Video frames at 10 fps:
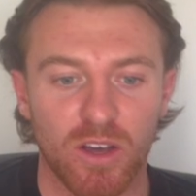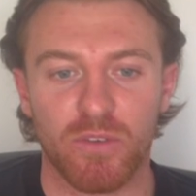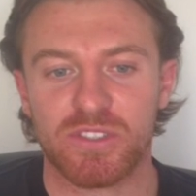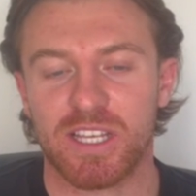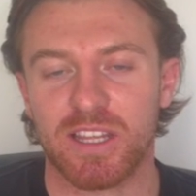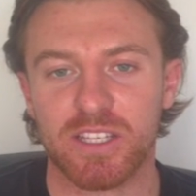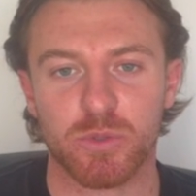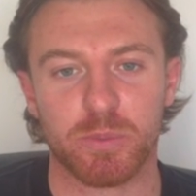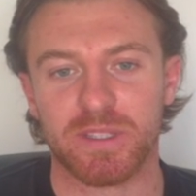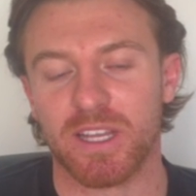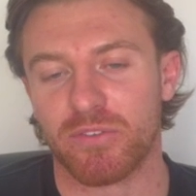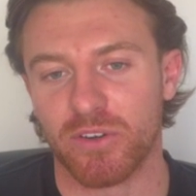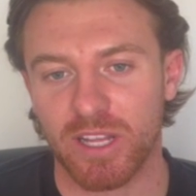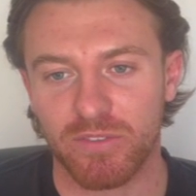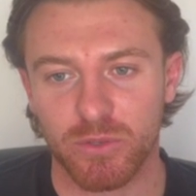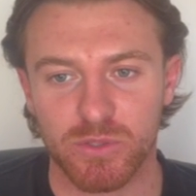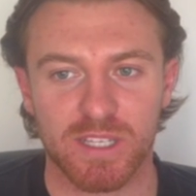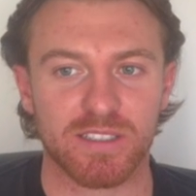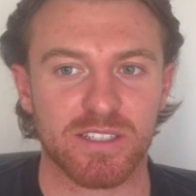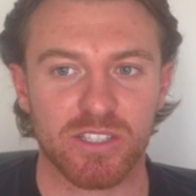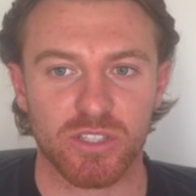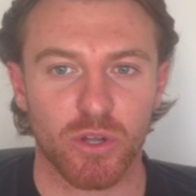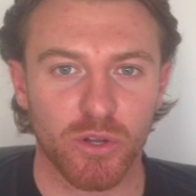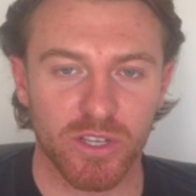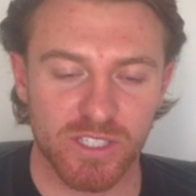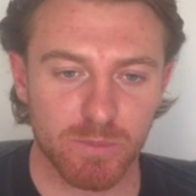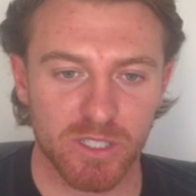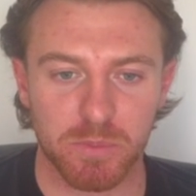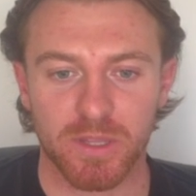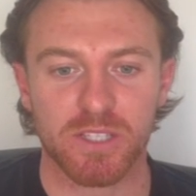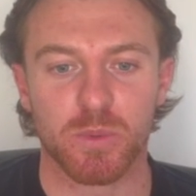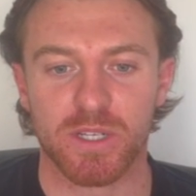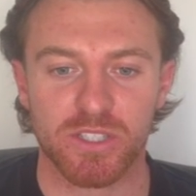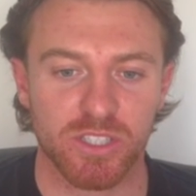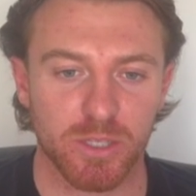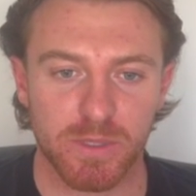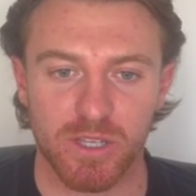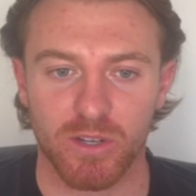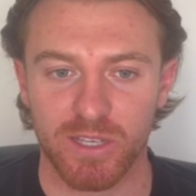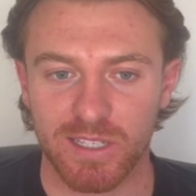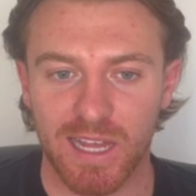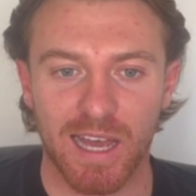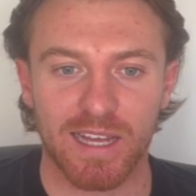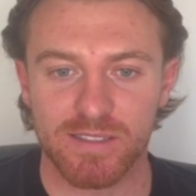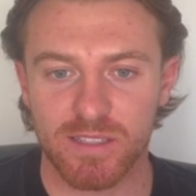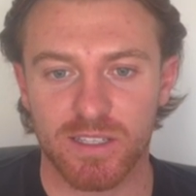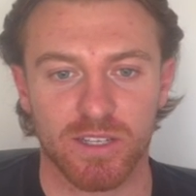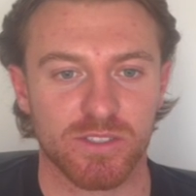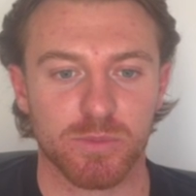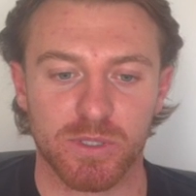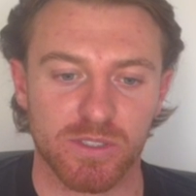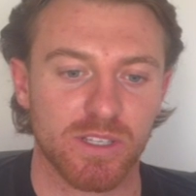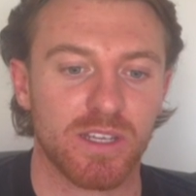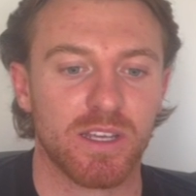Obviously, this would be different if you're sending to non-customers, but this one is just going to be targeted at customers.